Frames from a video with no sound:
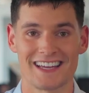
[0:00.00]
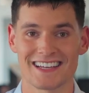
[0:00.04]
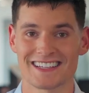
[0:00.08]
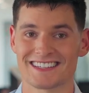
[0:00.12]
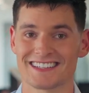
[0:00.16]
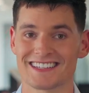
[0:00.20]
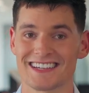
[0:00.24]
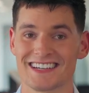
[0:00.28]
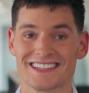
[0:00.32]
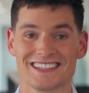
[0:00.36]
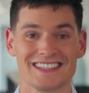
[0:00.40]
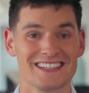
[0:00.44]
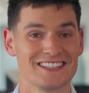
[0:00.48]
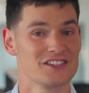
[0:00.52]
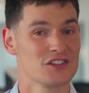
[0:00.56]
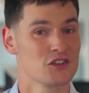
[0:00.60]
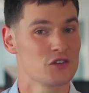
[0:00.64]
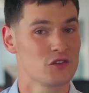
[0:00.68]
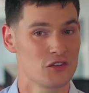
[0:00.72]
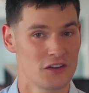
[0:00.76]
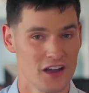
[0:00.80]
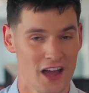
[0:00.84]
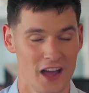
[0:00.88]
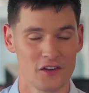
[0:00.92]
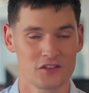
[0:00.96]

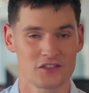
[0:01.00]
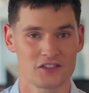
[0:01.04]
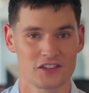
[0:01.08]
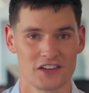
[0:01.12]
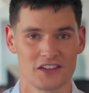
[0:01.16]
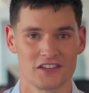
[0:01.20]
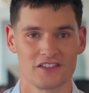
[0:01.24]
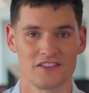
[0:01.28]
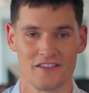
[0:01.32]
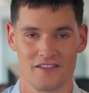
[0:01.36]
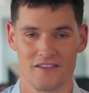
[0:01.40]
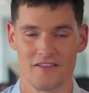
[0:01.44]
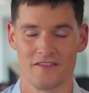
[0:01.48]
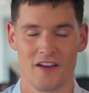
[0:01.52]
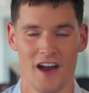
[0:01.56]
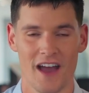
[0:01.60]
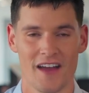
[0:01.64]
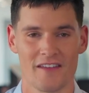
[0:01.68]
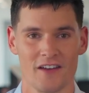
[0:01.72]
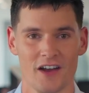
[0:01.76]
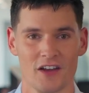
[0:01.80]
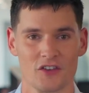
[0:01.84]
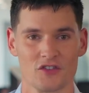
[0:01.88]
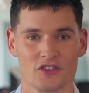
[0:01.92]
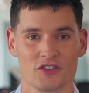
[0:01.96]

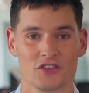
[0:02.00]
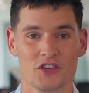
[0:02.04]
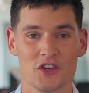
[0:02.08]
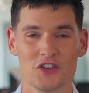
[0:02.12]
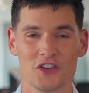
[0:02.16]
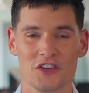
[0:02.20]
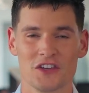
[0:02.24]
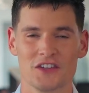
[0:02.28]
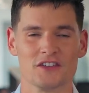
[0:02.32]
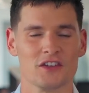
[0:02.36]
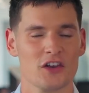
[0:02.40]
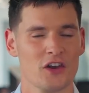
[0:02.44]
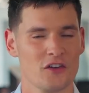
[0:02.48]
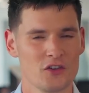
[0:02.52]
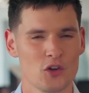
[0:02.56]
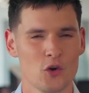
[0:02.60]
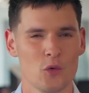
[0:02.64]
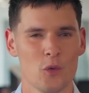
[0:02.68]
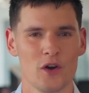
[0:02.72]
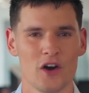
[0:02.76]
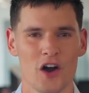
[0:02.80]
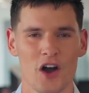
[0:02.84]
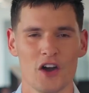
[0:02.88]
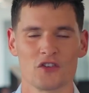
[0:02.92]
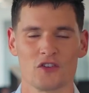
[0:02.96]
$62,500 of your
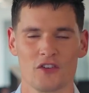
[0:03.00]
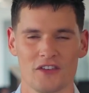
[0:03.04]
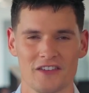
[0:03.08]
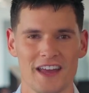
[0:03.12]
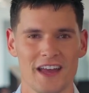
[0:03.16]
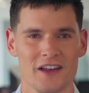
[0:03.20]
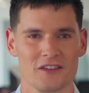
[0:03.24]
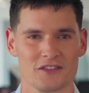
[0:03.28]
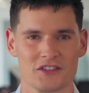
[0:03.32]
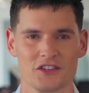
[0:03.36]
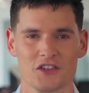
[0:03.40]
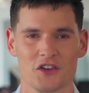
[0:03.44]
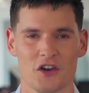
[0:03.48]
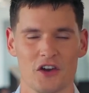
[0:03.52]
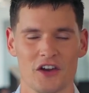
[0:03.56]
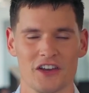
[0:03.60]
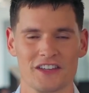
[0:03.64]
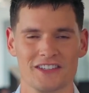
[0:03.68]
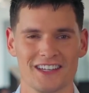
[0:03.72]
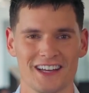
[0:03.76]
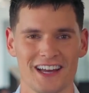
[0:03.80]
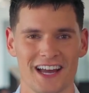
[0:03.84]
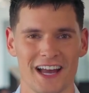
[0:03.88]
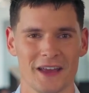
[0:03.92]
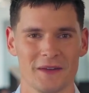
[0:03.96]
$100,000
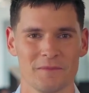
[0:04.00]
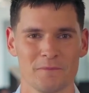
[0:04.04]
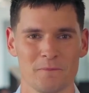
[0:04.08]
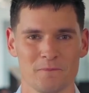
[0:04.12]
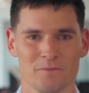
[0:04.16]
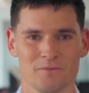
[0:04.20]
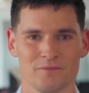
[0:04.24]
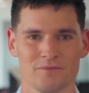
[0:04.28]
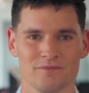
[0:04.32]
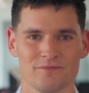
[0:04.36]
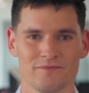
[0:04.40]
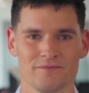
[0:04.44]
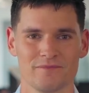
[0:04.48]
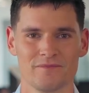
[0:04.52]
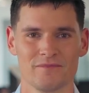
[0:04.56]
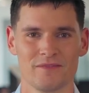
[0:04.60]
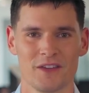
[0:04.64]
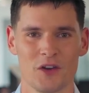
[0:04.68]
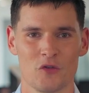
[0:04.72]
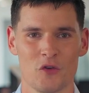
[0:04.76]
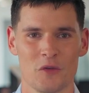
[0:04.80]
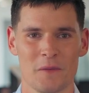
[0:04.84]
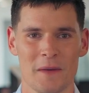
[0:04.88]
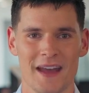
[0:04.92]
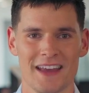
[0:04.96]
claim. The
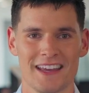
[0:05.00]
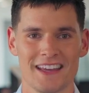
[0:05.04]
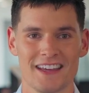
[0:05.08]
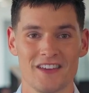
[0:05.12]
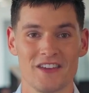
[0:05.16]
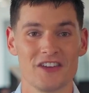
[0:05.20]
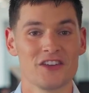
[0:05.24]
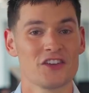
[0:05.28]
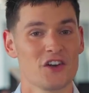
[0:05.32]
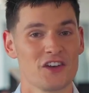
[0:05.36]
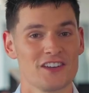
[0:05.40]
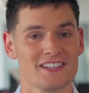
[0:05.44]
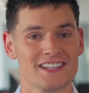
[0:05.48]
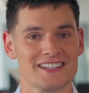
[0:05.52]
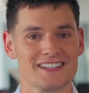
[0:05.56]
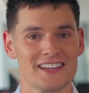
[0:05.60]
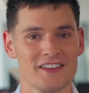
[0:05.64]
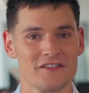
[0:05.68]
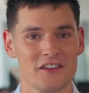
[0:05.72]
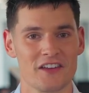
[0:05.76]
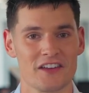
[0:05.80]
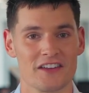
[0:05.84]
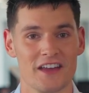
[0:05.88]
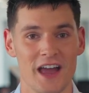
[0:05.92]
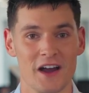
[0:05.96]
remaining
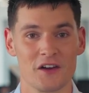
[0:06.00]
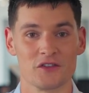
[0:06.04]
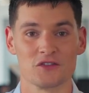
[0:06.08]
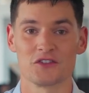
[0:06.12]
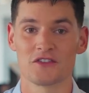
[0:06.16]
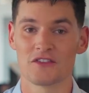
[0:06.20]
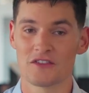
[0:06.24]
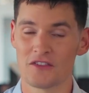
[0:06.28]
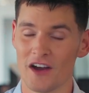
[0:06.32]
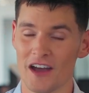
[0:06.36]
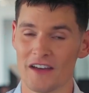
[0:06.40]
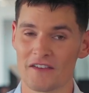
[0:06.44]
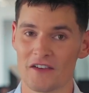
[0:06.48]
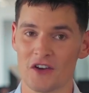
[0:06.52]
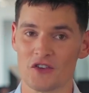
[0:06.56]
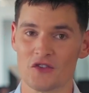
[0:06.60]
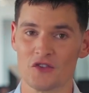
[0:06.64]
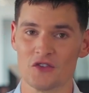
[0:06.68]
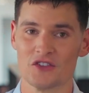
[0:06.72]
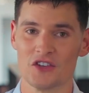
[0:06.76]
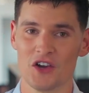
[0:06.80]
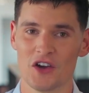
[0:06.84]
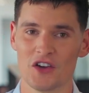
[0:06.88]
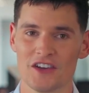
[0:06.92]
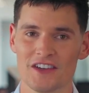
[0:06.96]

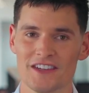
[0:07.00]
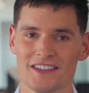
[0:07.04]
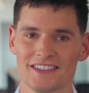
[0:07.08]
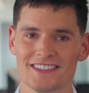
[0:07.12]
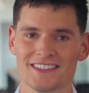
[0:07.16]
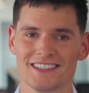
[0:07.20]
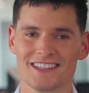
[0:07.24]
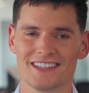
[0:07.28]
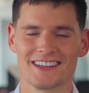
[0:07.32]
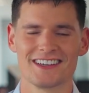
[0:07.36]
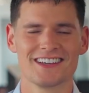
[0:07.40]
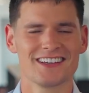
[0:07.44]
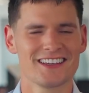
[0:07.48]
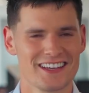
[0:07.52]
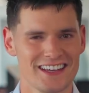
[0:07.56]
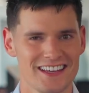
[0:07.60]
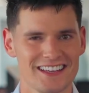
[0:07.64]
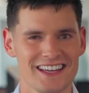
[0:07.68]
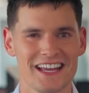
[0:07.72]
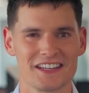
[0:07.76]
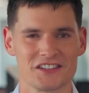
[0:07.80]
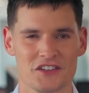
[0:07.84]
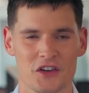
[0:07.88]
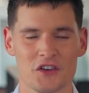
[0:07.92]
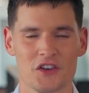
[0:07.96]
$37,500,
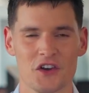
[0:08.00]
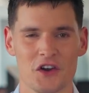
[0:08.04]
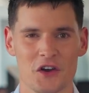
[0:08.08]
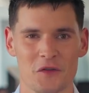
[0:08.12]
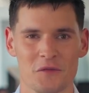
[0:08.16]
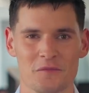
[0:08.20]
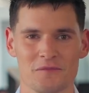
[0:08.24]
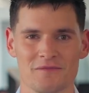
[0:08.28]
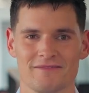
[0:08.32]
that's on you.